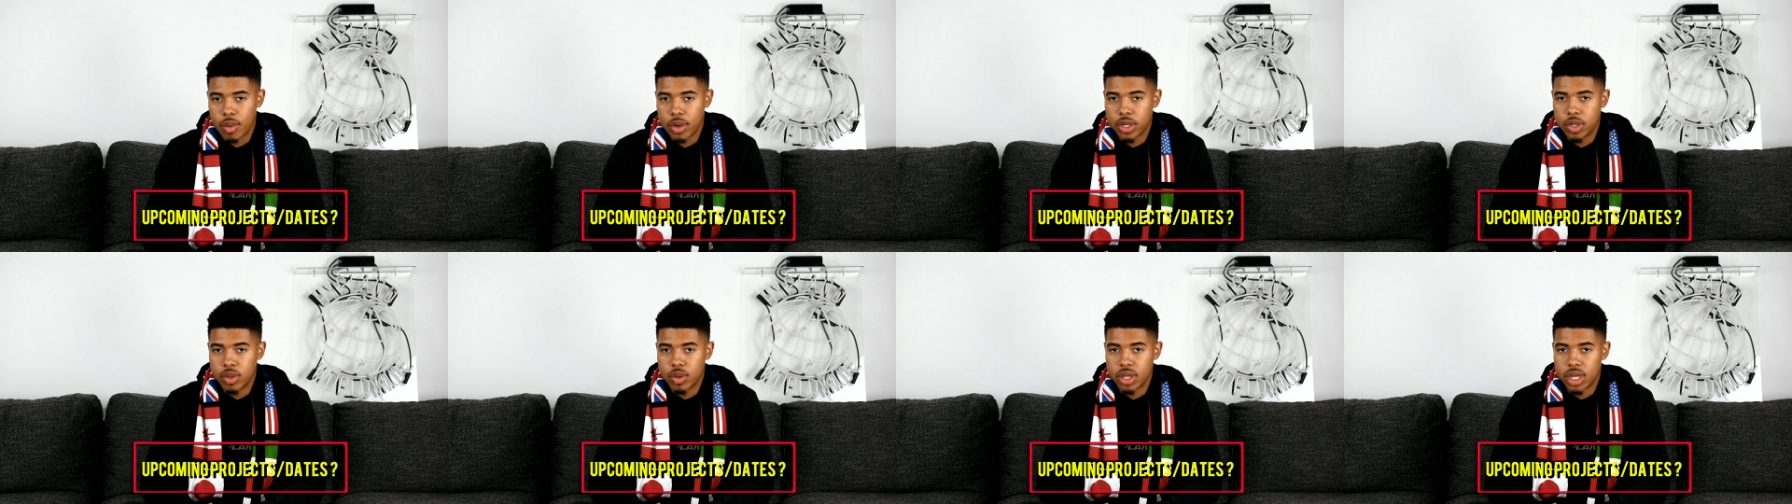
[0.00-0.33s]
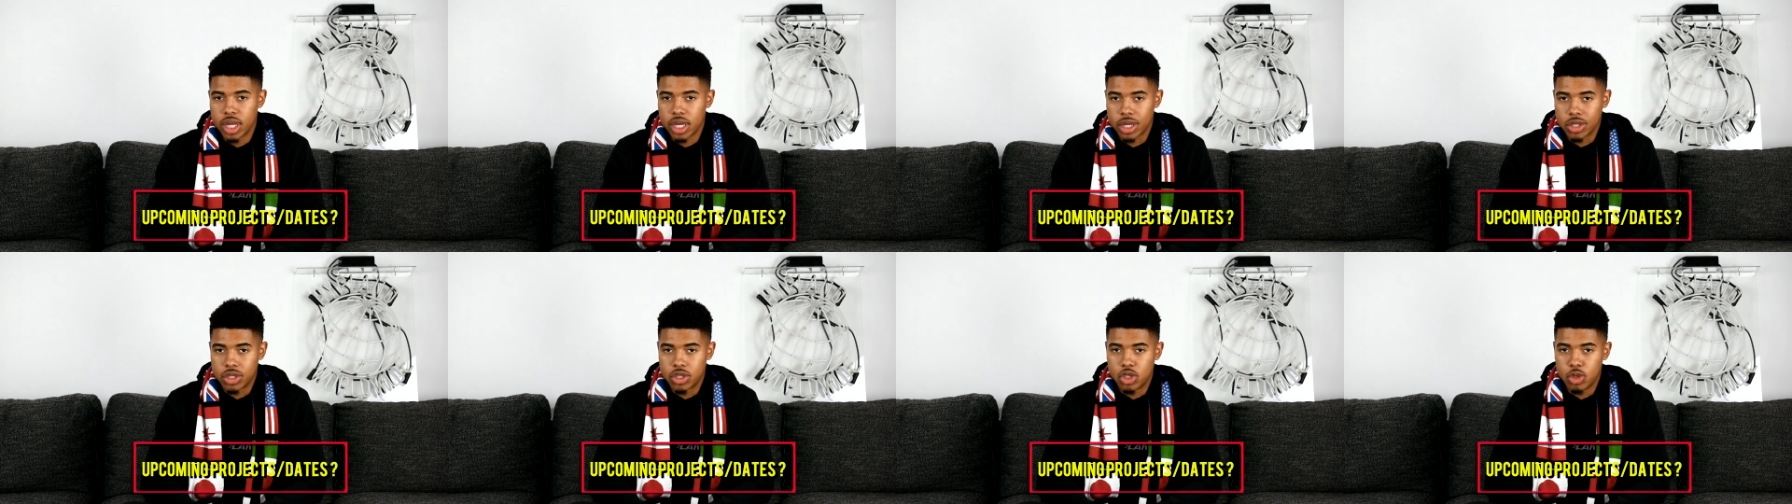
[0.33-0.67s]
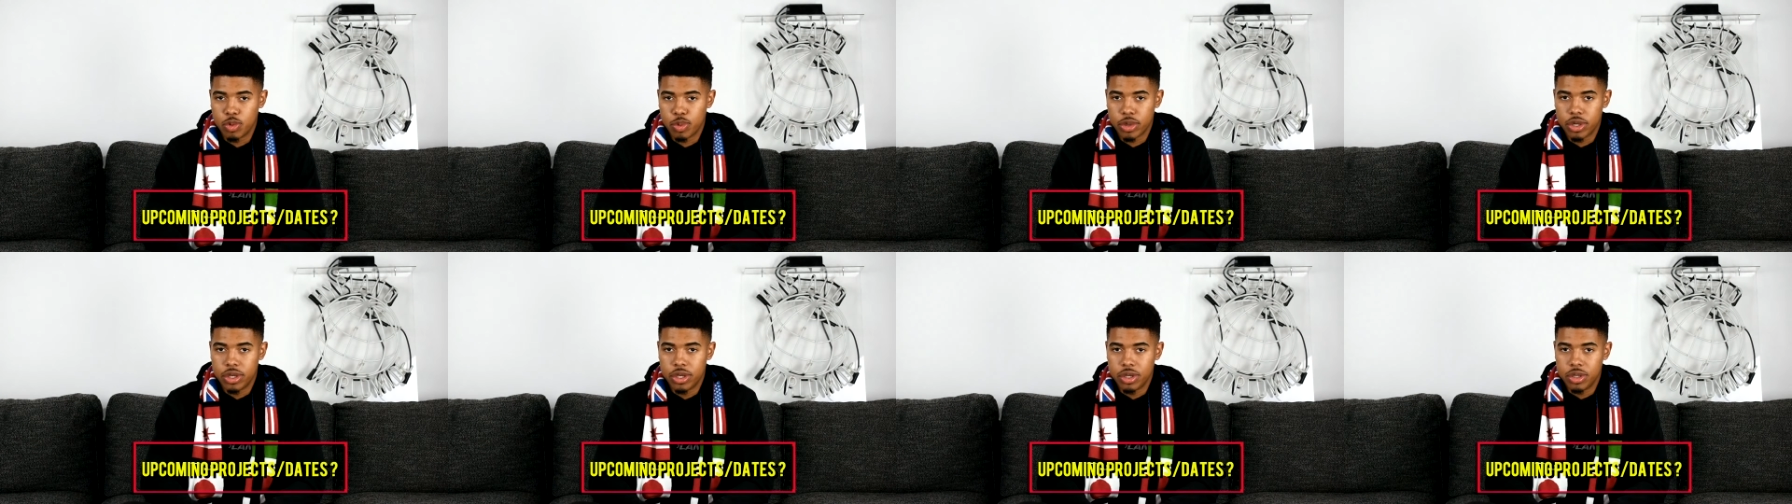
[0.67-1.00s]
we're doing like a
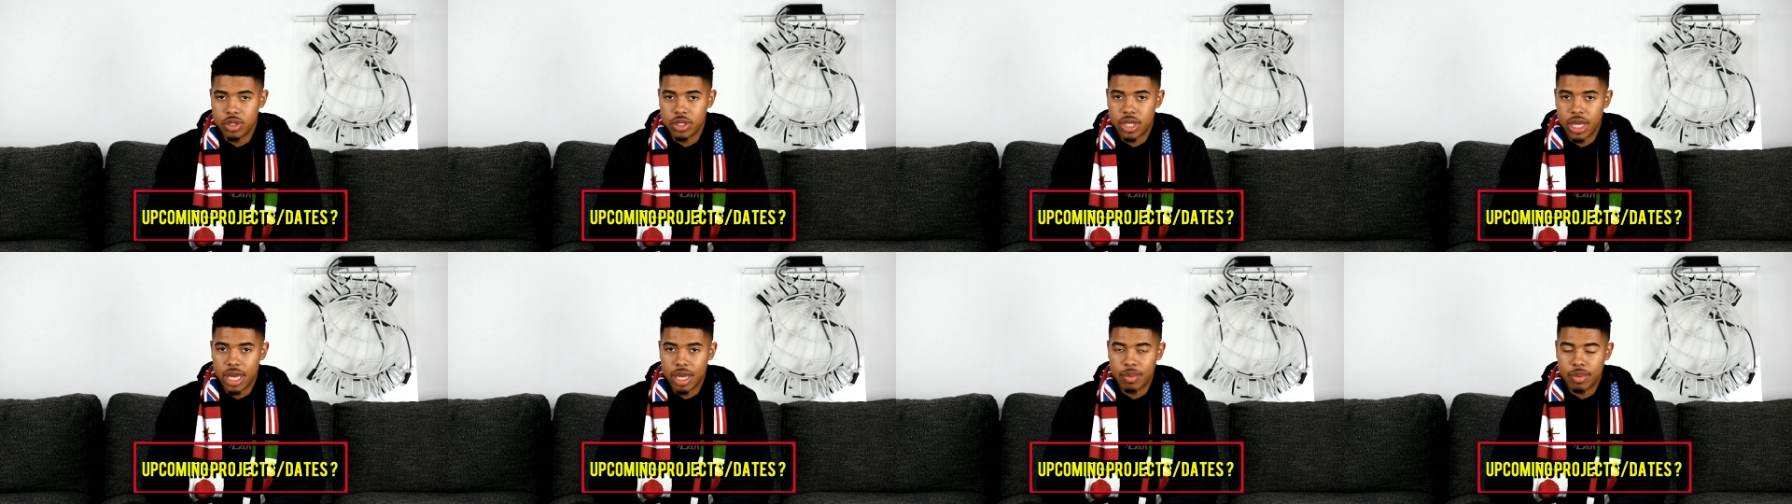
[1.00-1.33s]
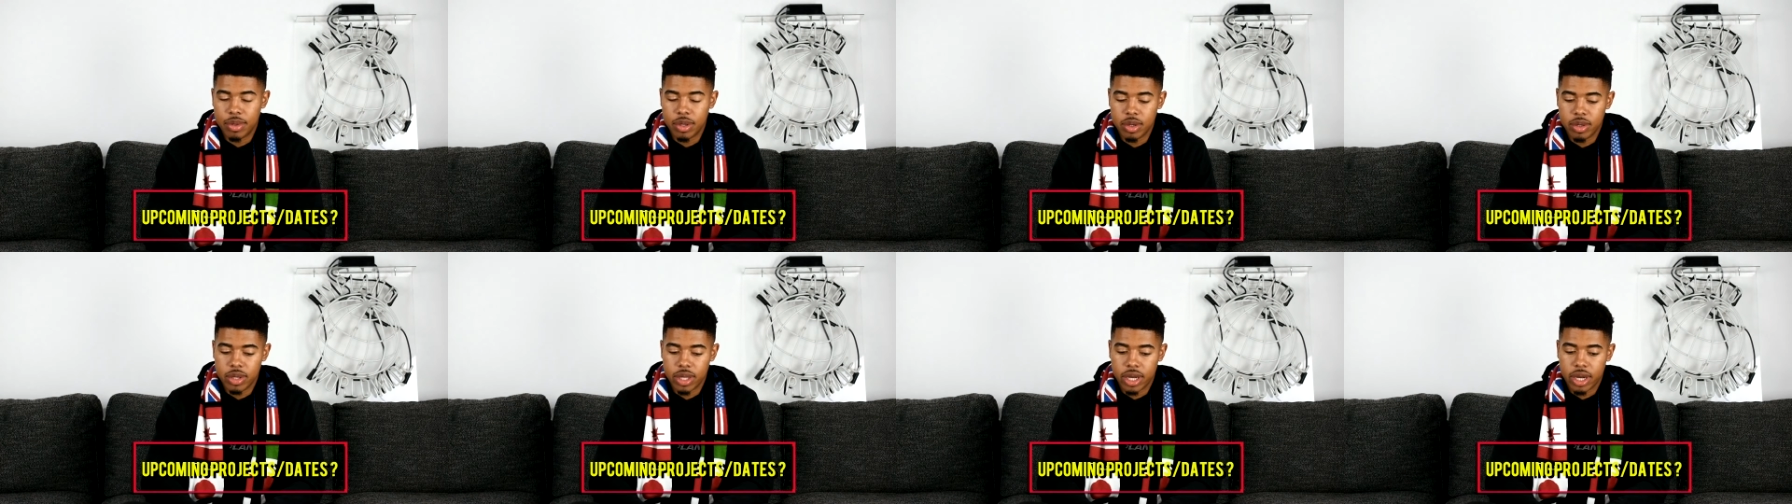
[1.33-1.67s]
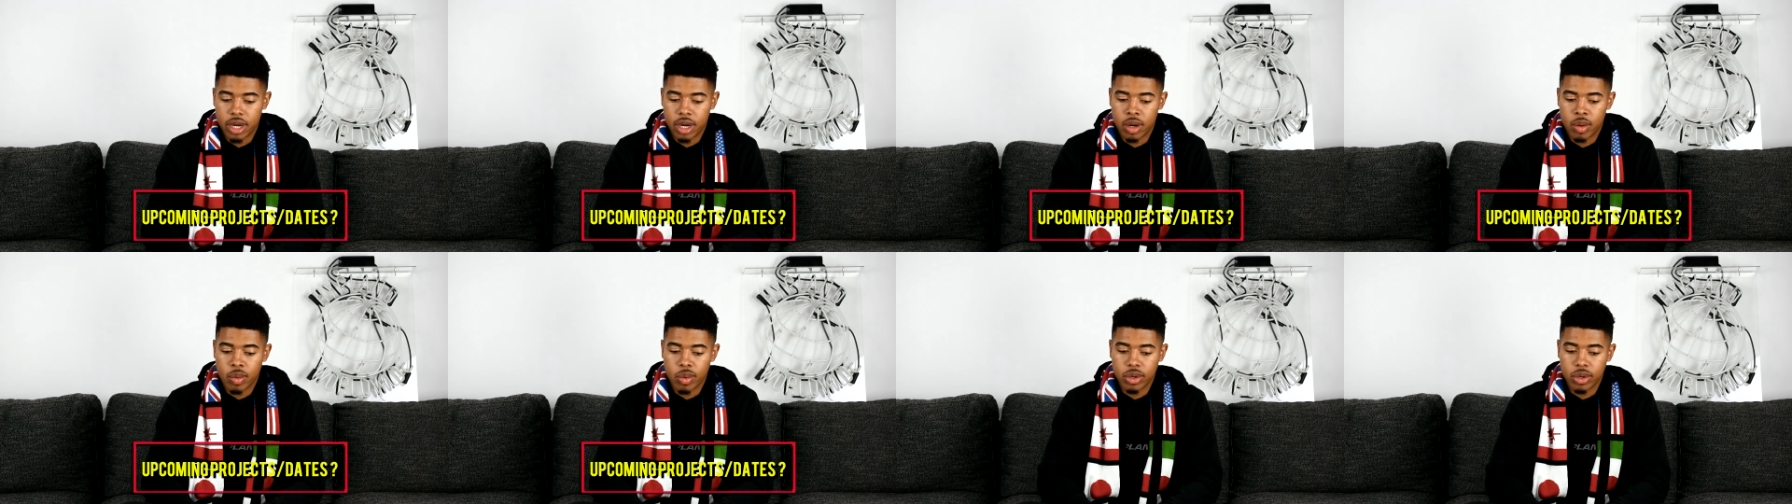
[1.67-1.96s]
super huge debut there.